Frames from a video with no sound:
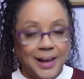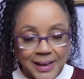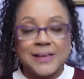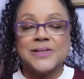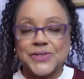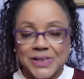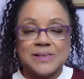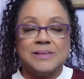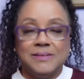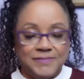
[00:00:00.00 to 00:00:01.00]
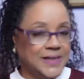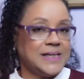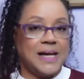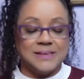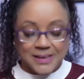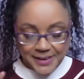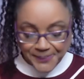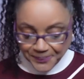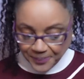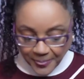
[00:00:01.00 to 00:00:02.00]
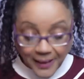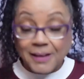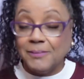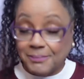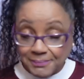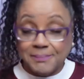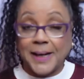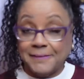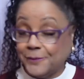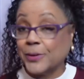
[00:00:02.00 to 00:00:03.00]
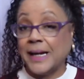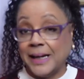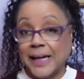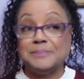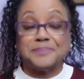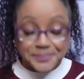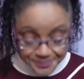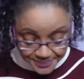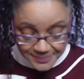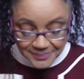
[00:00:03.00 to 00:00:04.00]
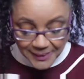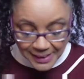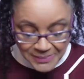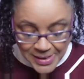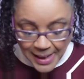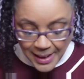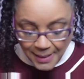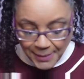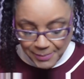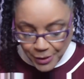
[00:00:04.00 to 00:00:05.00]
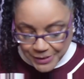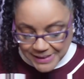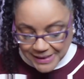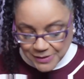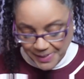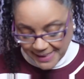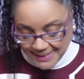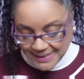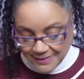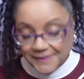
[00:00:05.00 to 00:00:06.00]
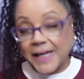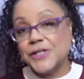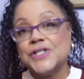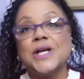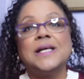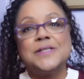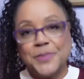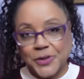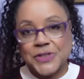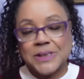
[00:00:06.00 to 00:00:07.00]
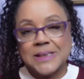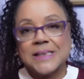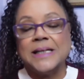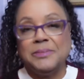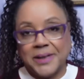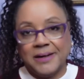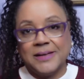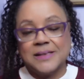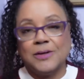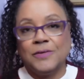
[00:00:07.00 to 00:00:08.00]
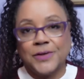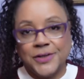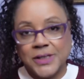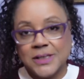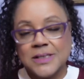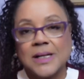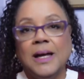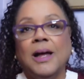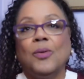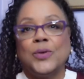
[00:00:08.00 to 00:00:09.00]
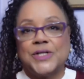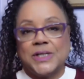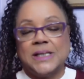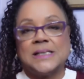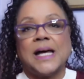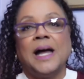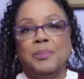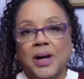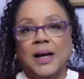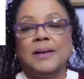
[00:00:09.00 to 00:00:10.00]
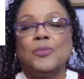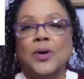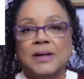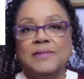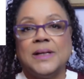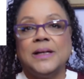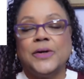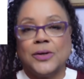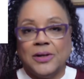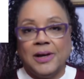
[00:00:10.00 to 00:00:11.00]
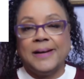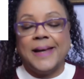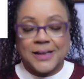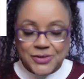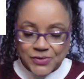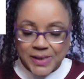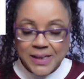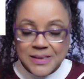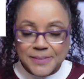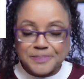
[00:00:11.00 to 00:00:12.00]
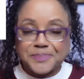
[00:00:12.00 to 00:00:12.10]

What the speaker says: It is just fantastic. $4.99. My most expensive, I just purchased in Paris over New Year's, which is I bought one of the Guerlain X-Straits.